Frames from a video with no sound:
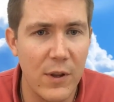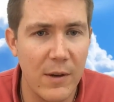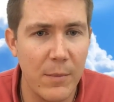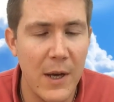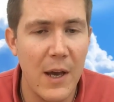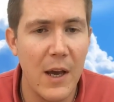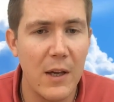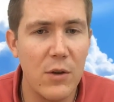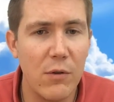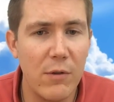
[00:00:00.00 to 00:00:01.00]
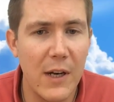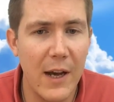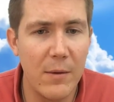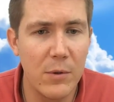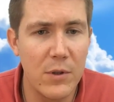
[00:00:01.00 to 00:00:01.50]
them, and you're really
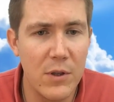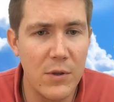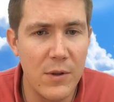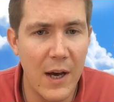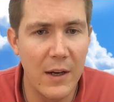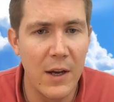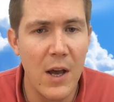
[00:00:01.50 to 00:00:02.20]
able to do that.